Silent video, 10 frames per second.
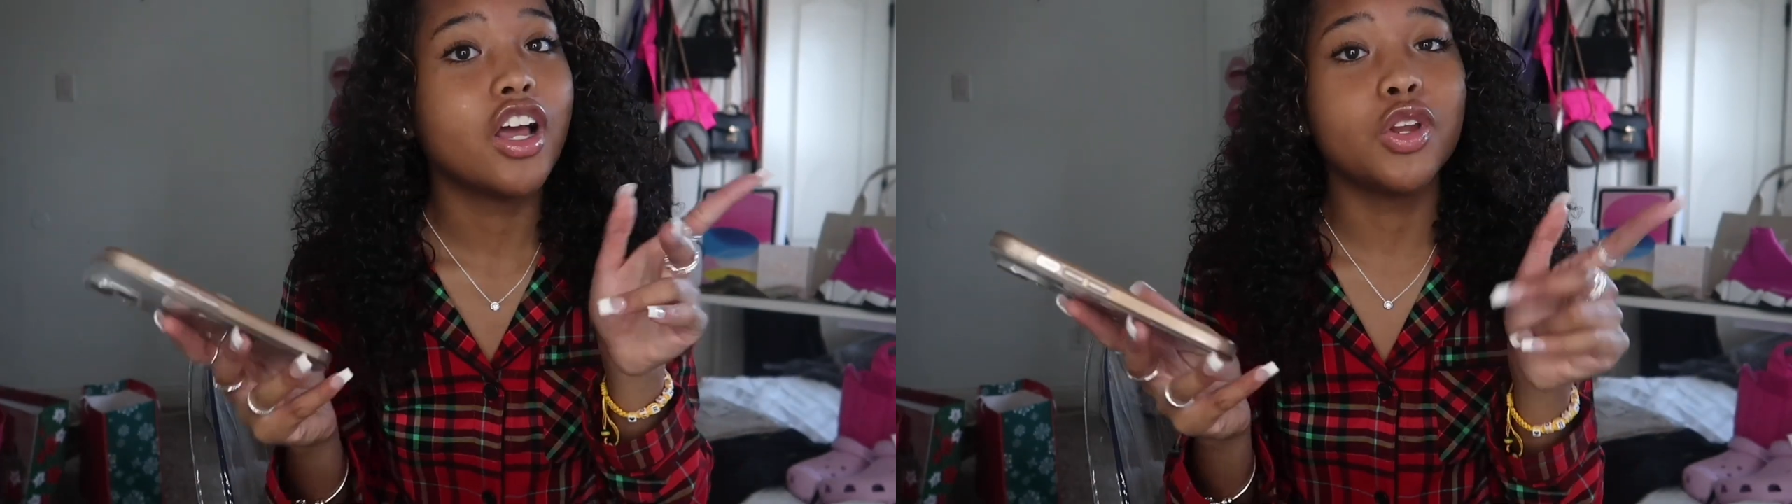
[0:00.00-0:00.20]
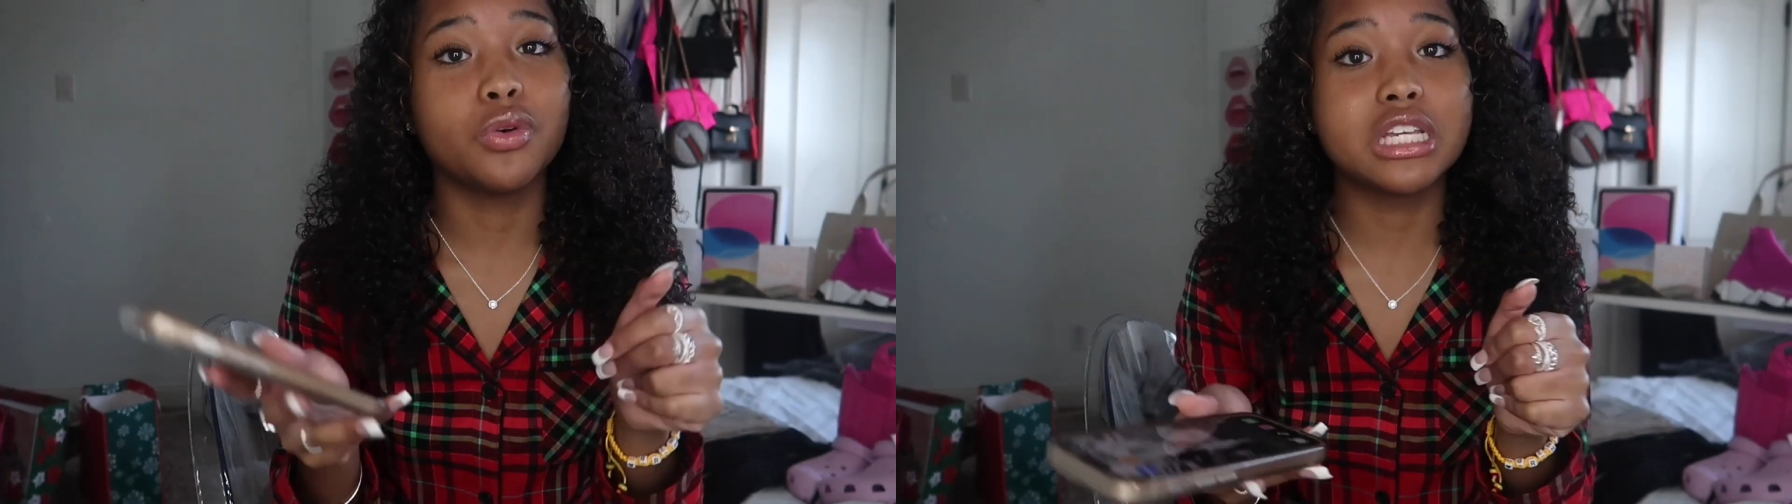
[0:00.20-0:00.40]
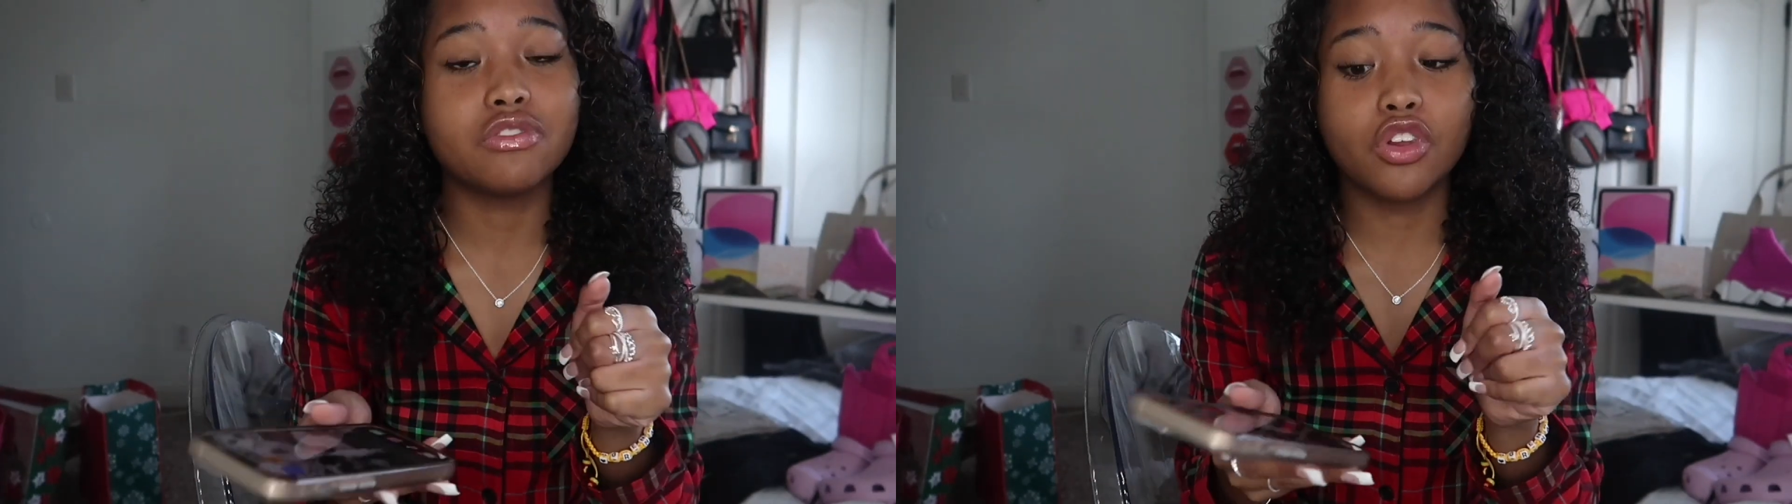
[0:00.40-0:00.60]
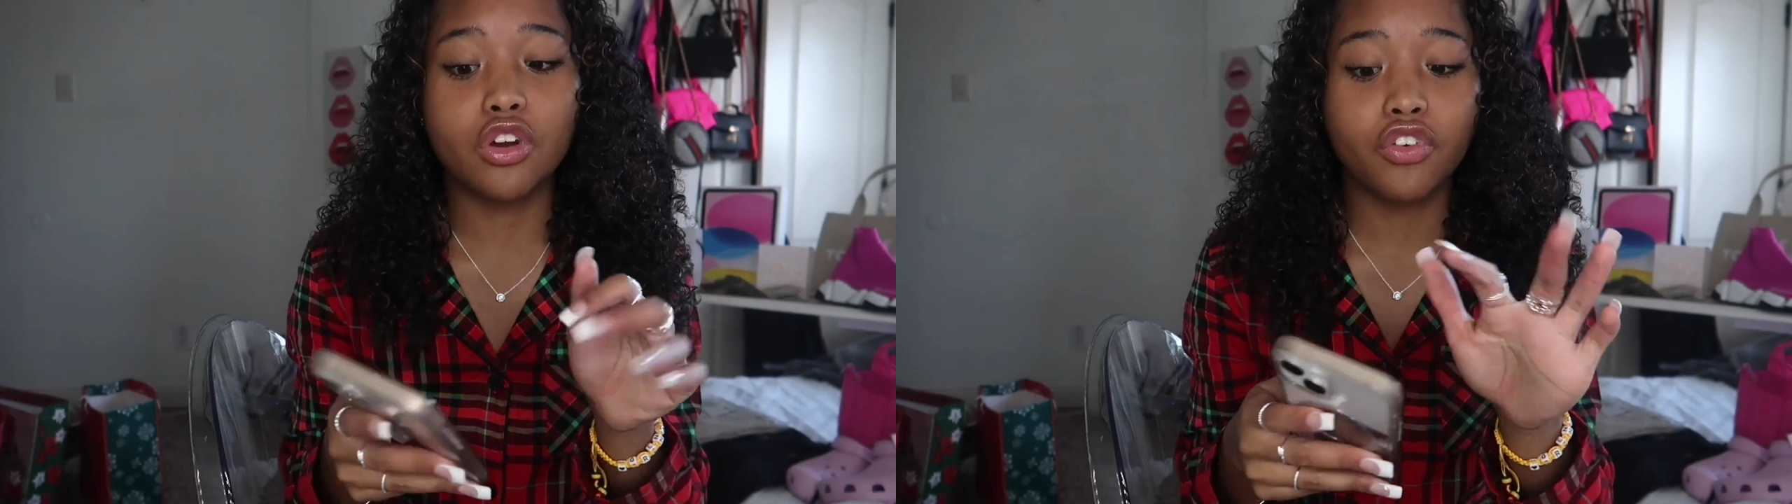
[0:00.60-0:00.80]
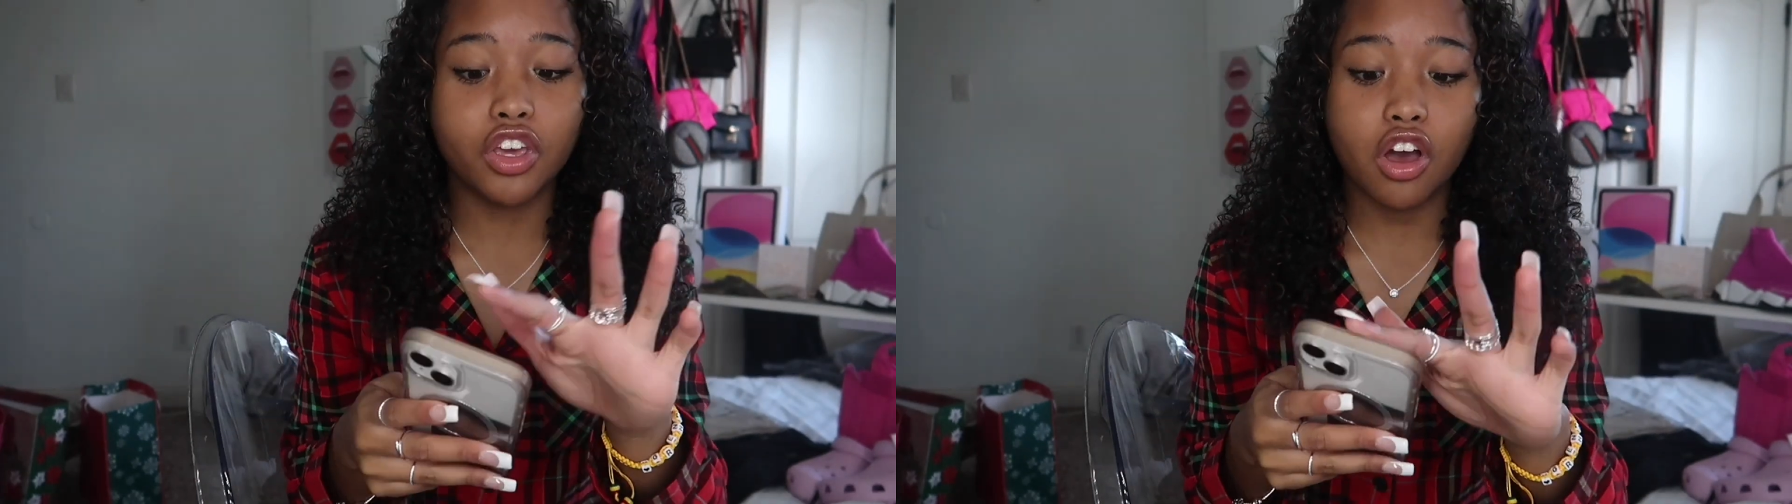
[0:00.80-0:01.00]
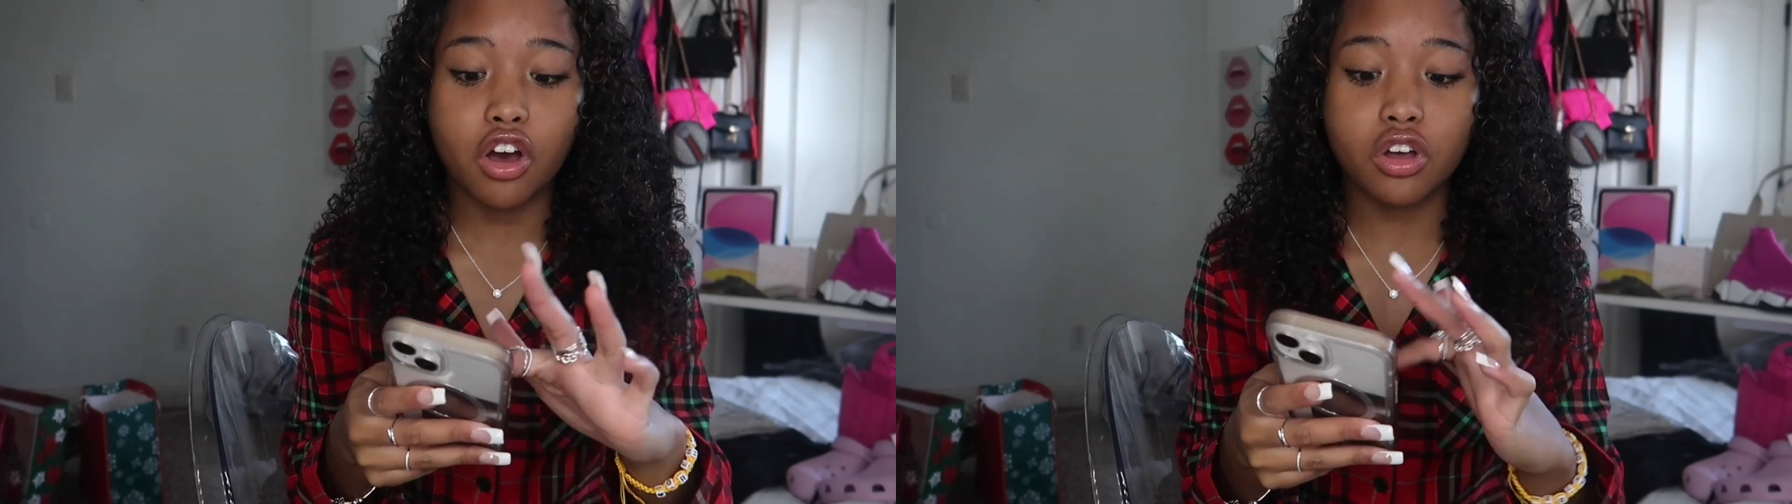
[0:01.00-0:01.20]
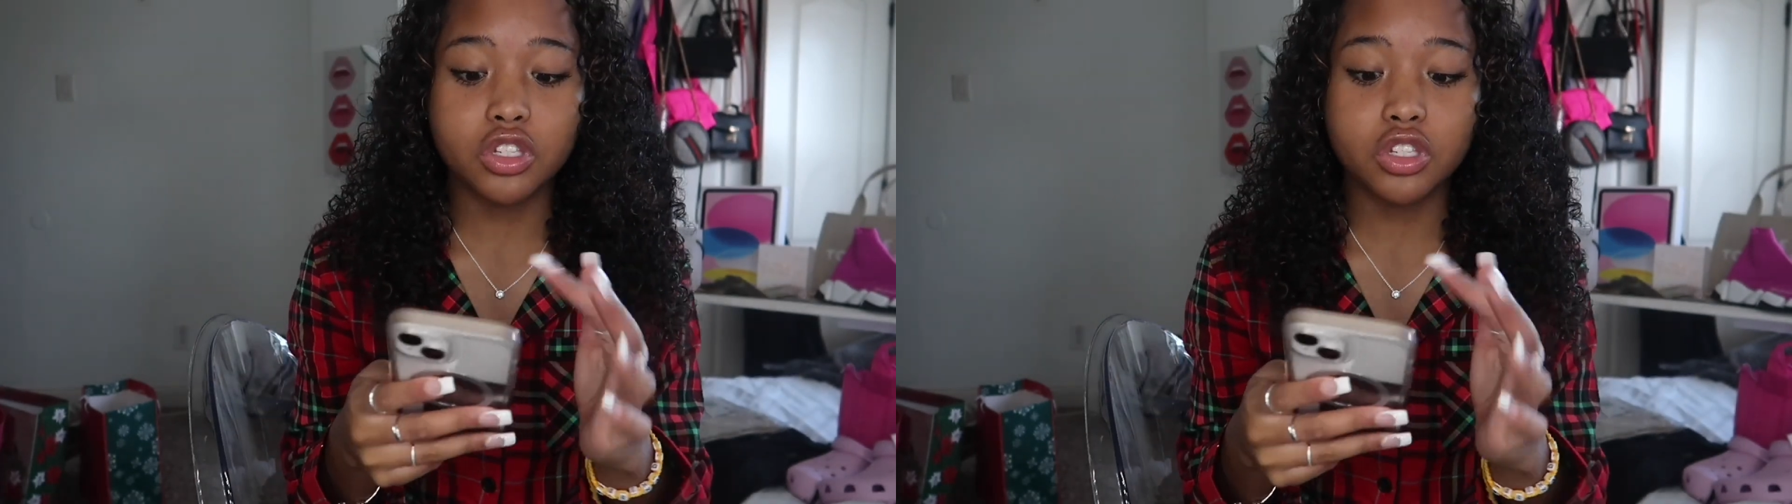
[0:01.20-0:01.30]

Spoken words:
doing this video for y'all